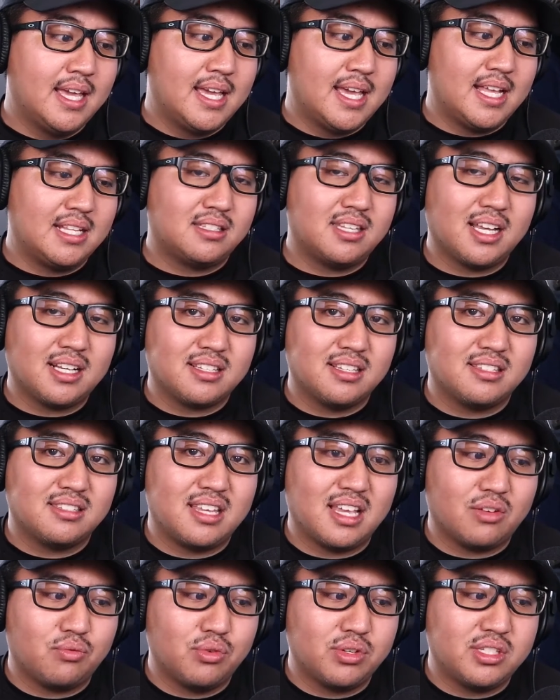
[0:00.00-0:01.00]
And Texas
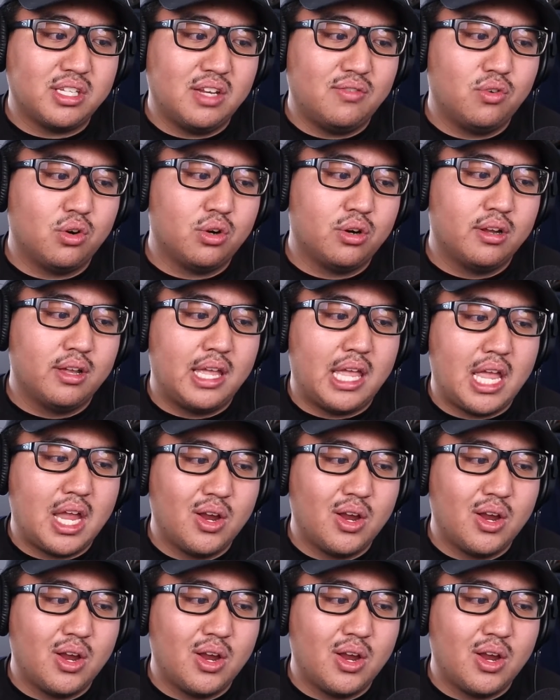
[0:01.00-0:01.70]
Tech receiver